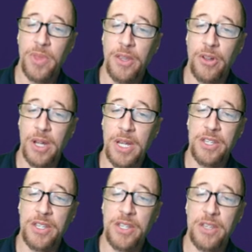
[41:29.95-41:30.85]
So I
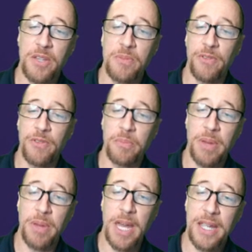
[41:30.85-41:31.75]
anticipate he's moving
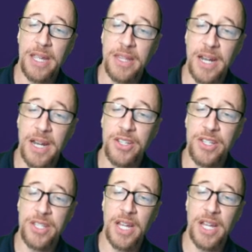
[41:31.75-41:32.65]
back, and then I
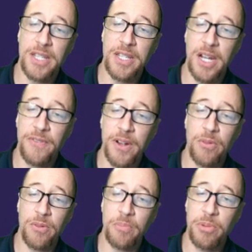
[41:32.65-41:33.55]
just got to decide if I
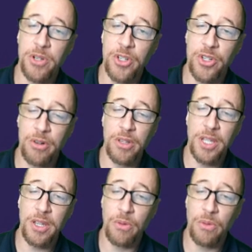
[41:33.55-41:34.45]
want to push
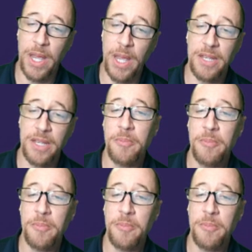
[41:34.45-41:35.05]
early or wait.